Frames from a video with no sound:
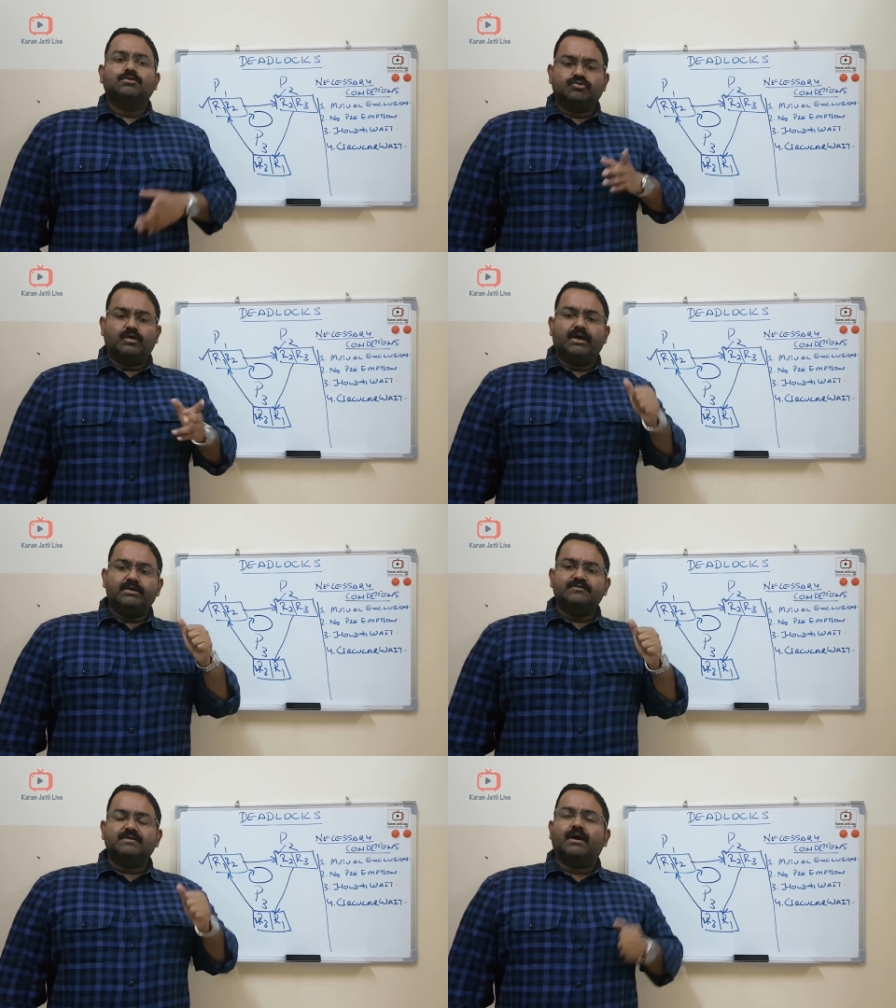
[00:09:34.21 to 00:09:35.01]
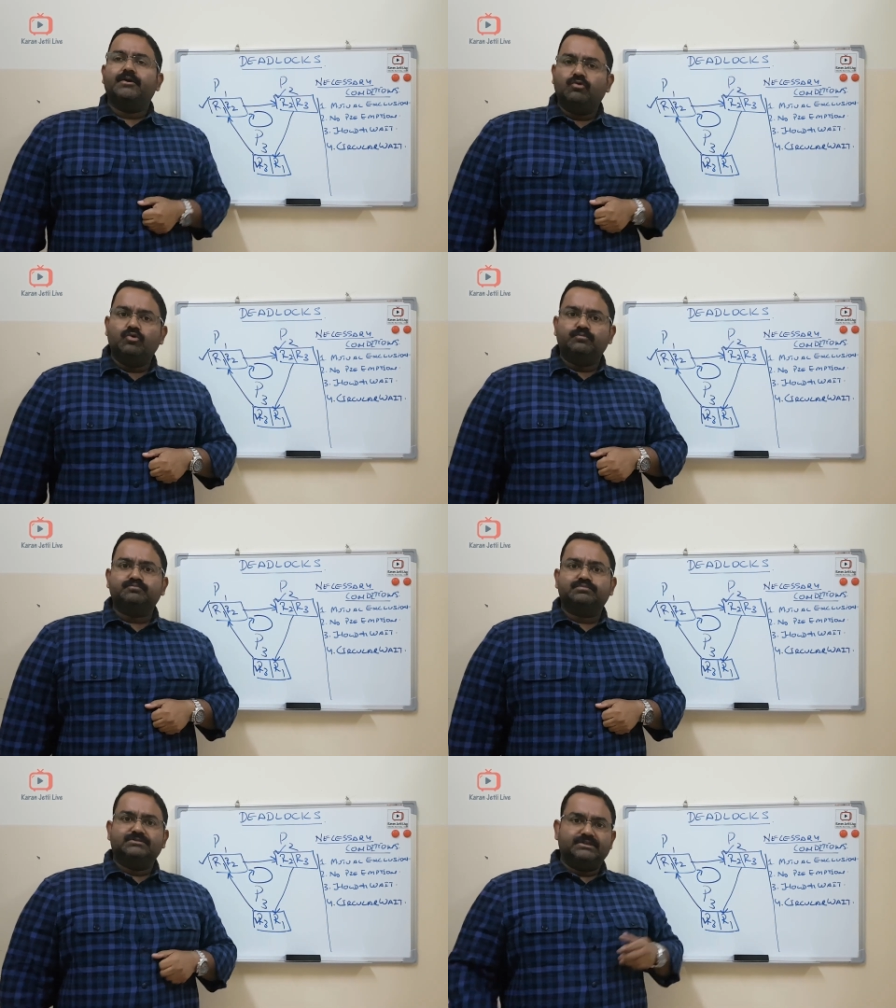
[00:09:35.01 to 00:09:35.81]
So guys, I
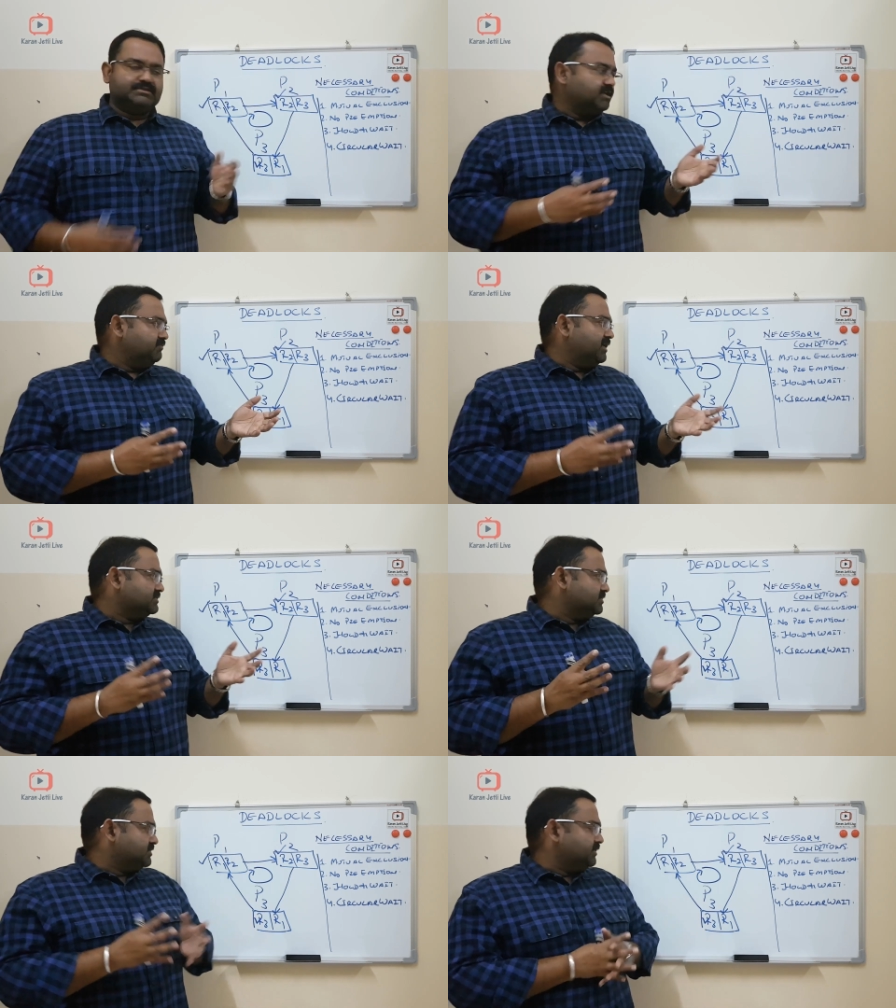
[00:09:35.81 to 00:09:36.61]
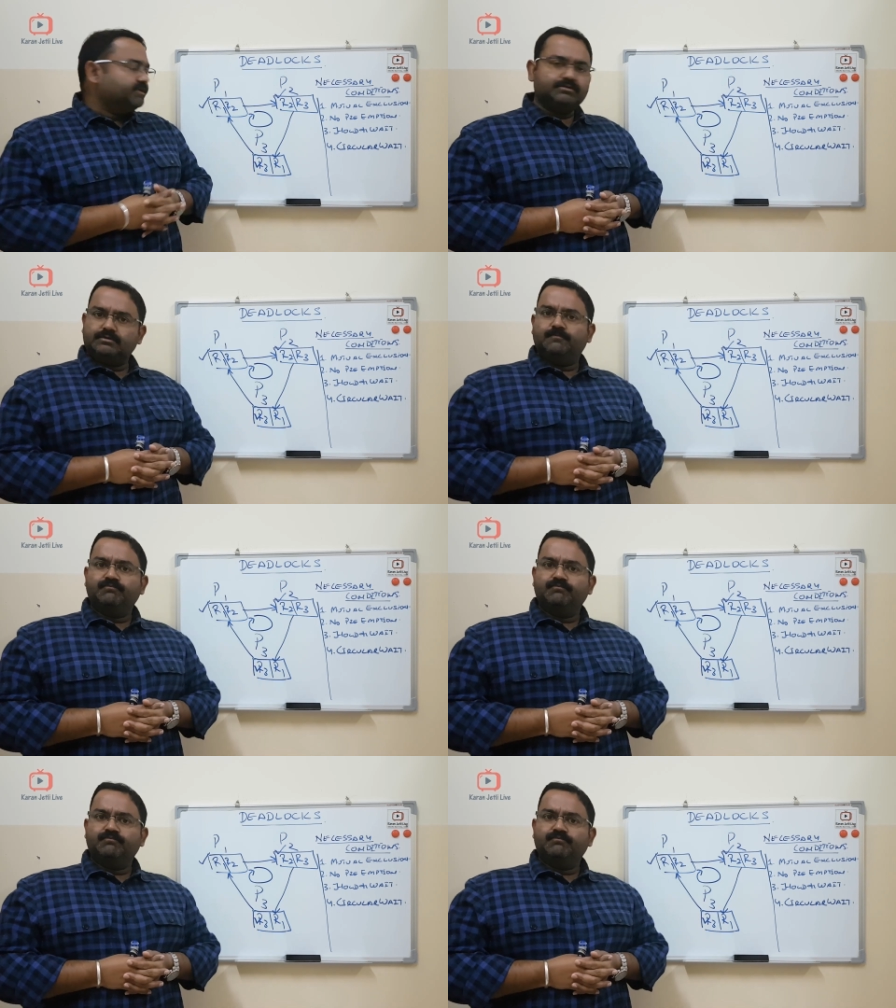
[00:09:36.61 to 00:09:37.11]
hope this thing makes it clear.